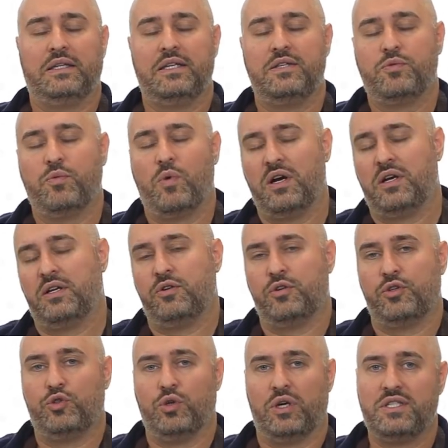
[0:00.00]
least 1
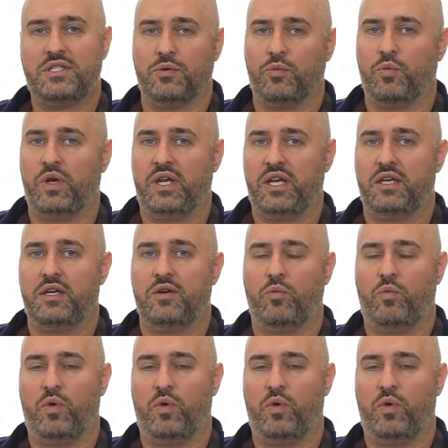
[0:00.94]
or twice a week,